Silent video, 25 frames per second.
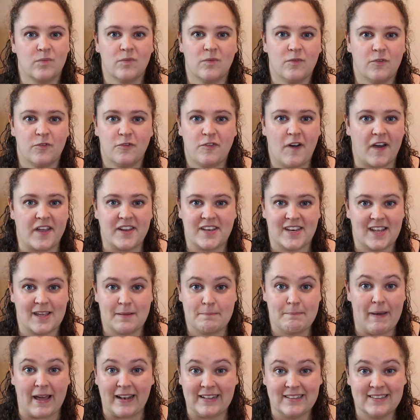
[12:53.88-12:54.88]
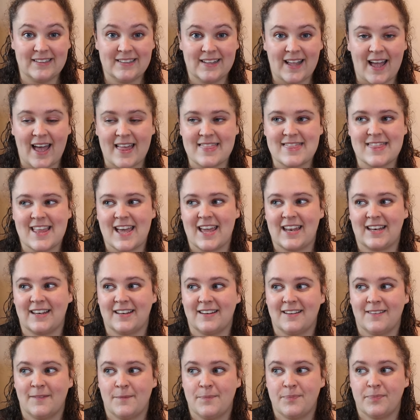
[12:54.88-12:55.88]
fighting in battle, and
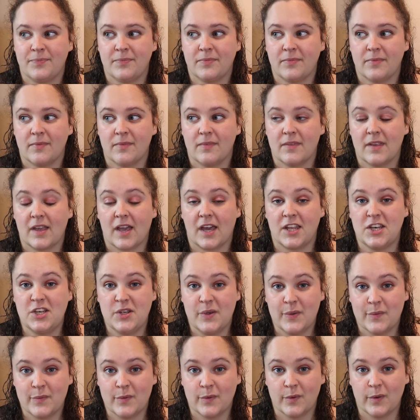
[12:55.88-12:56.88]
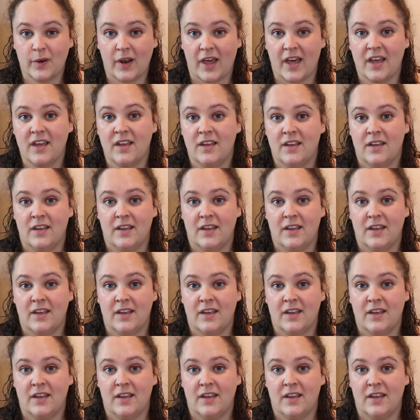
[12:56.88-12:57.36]
then a new ruler.